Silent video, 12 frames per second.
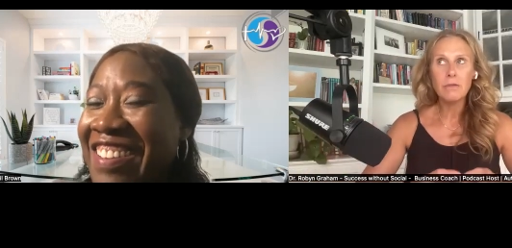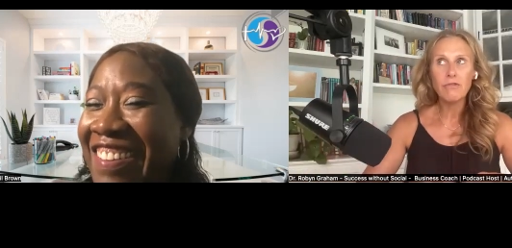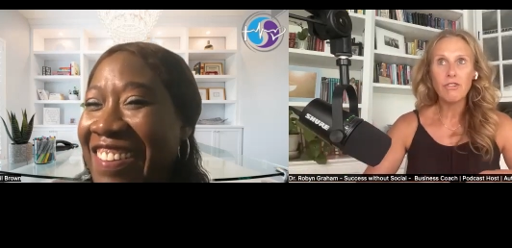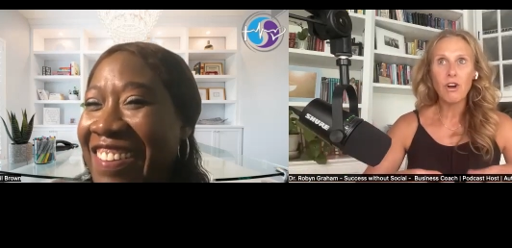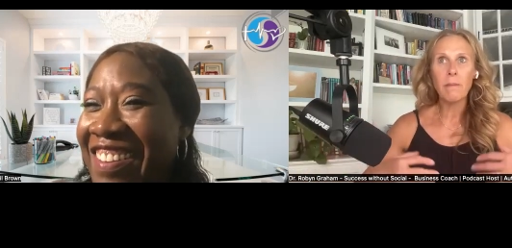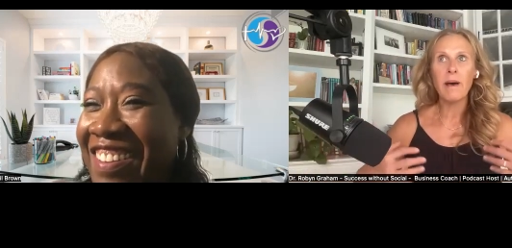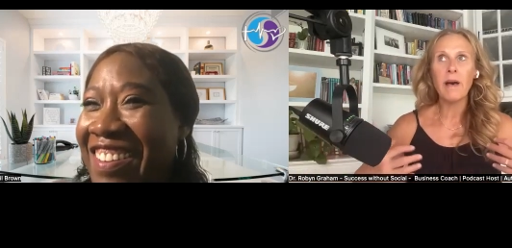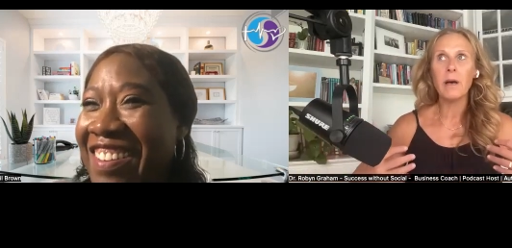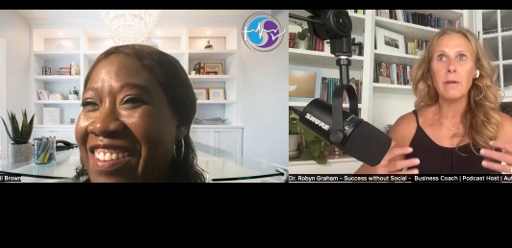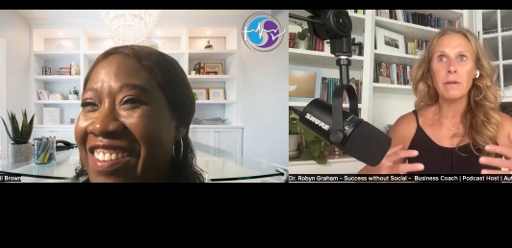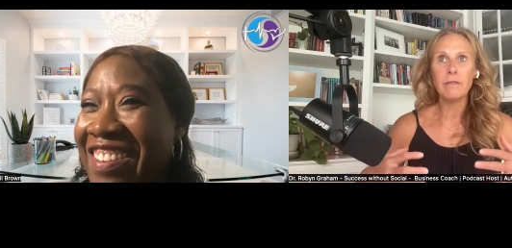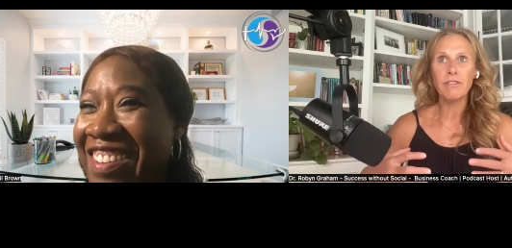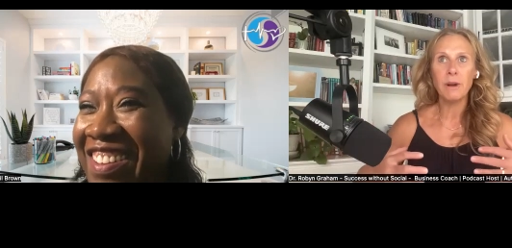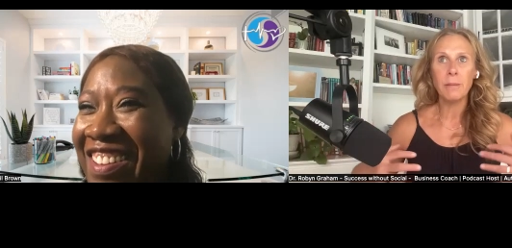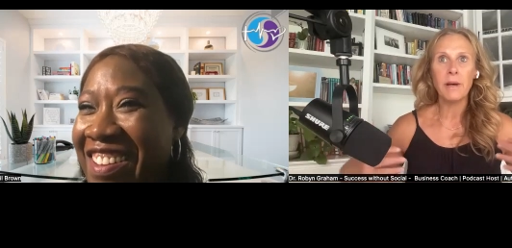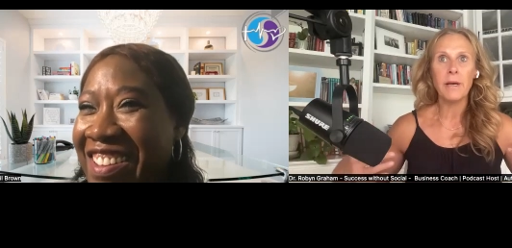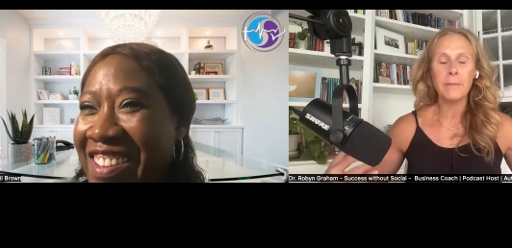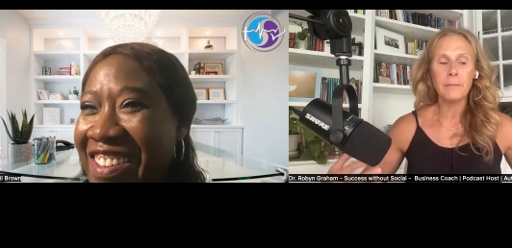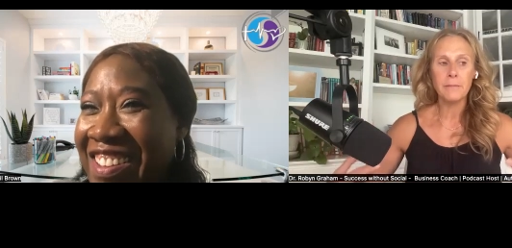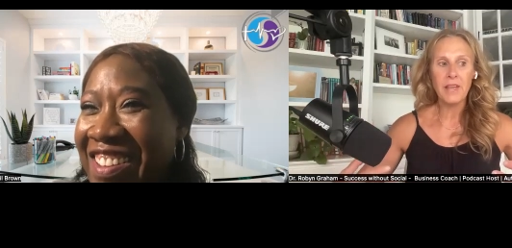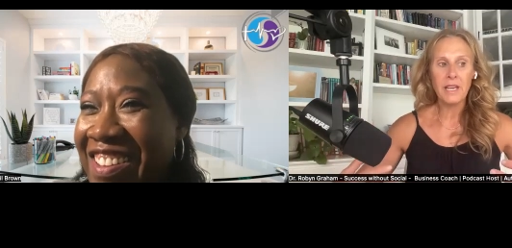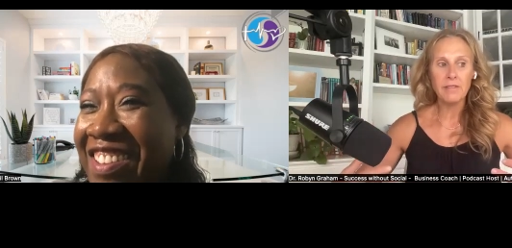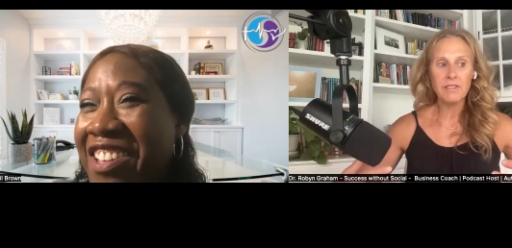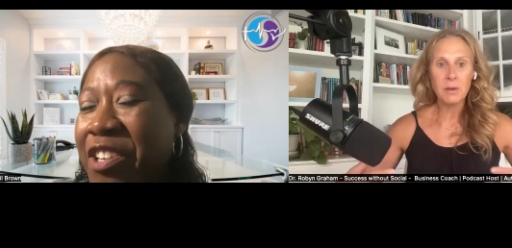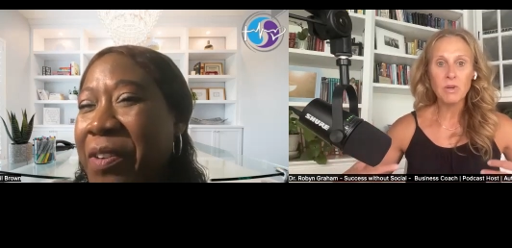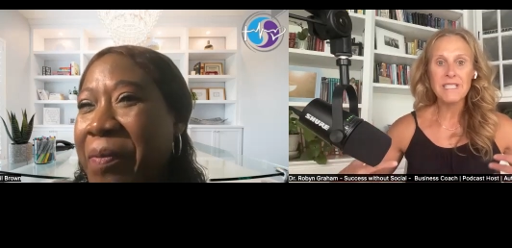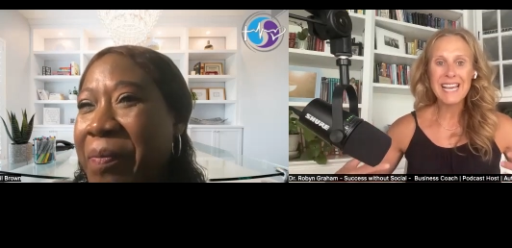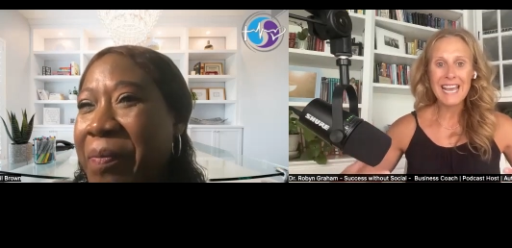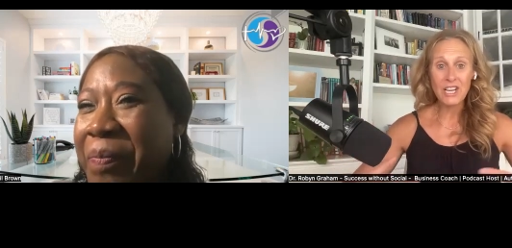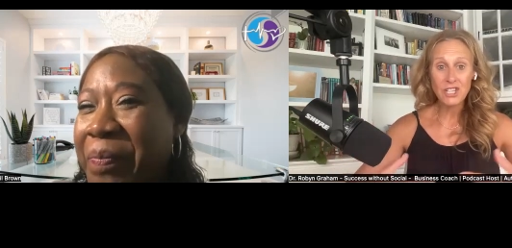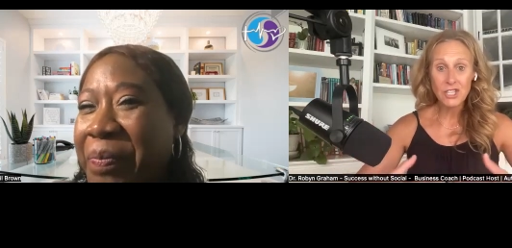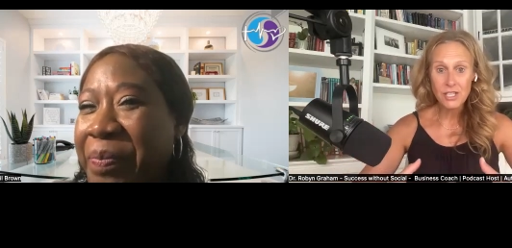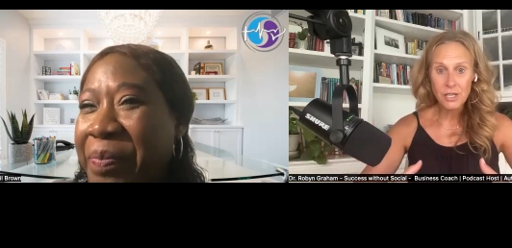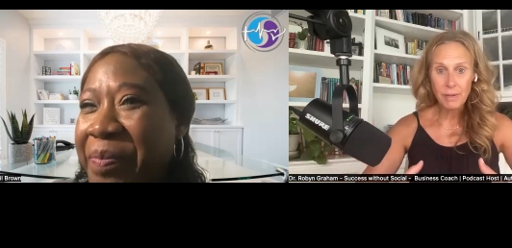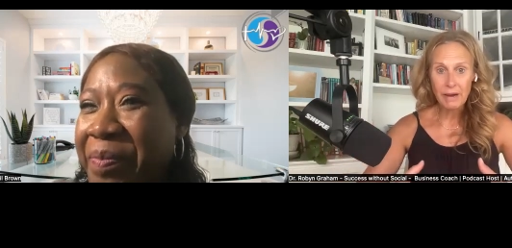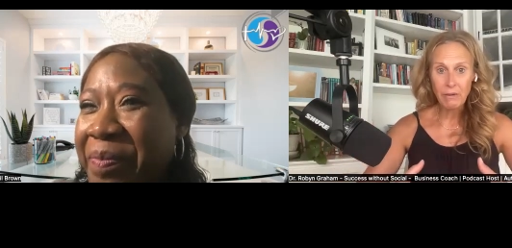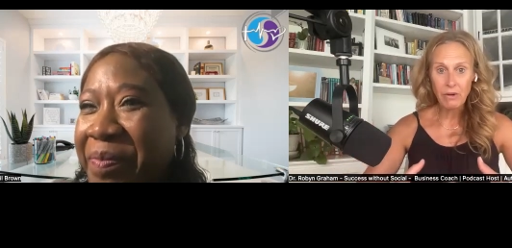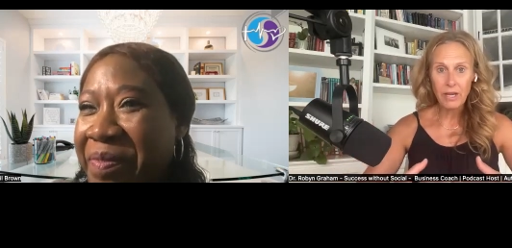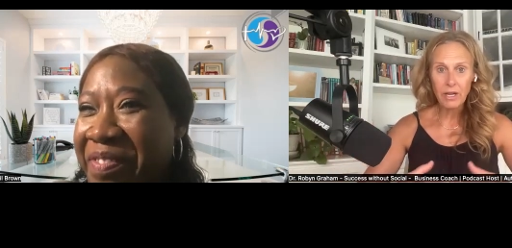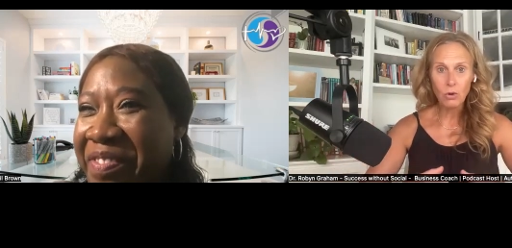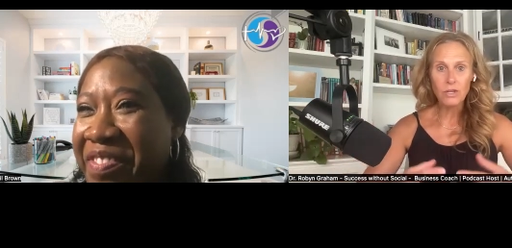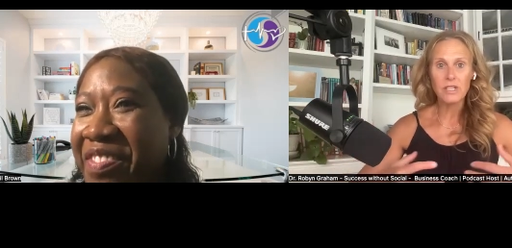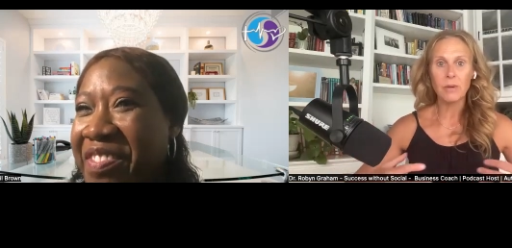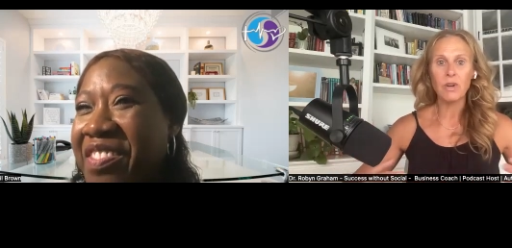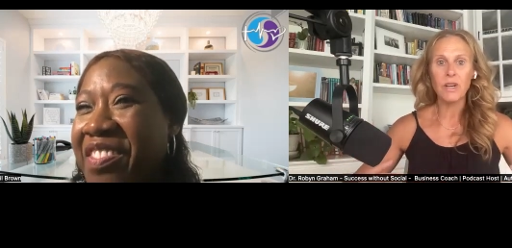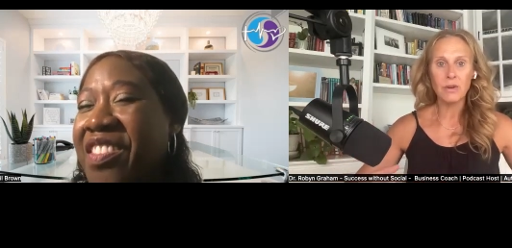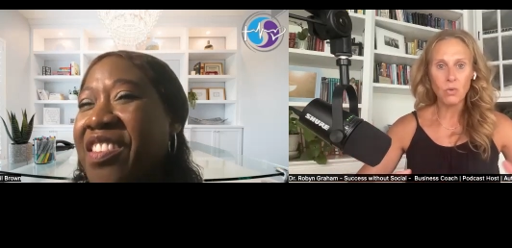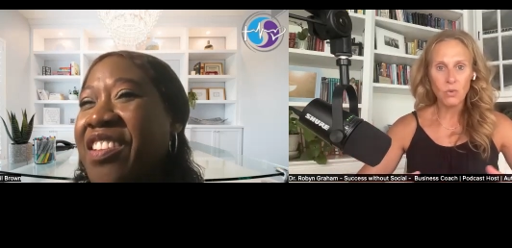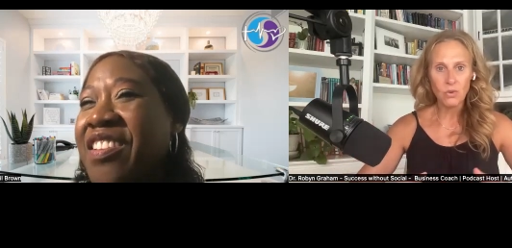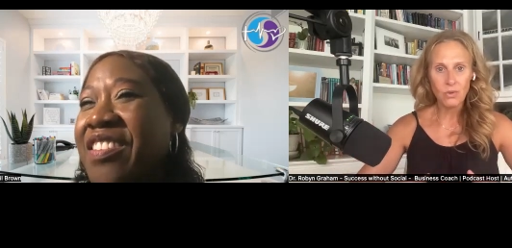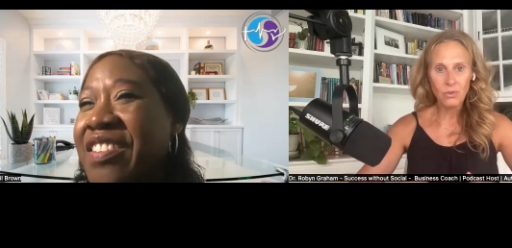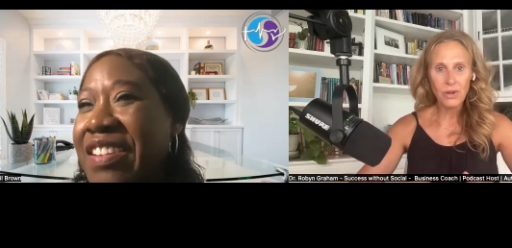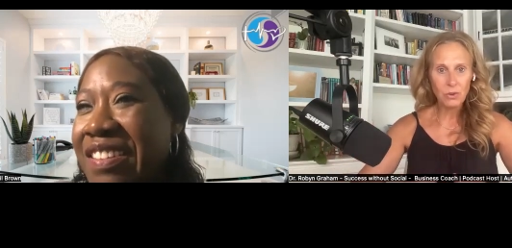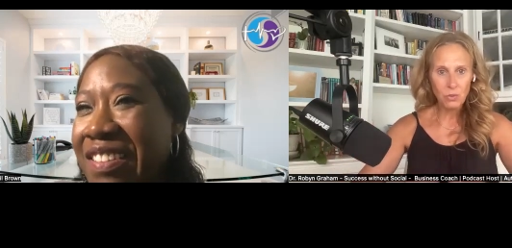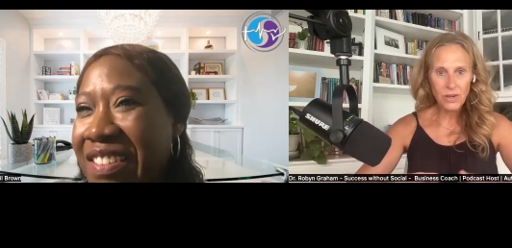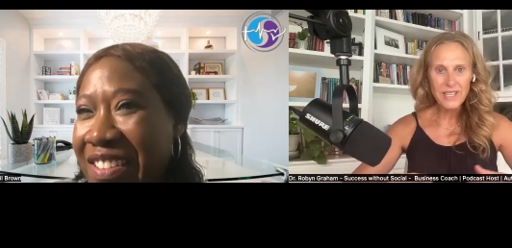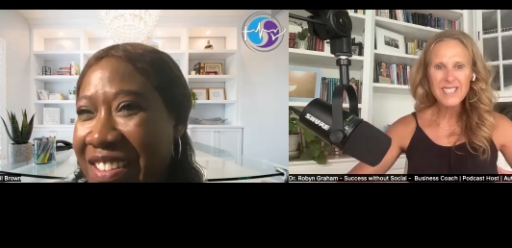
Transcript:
Speaker 1: from a like if someone's anxious about it or someone, what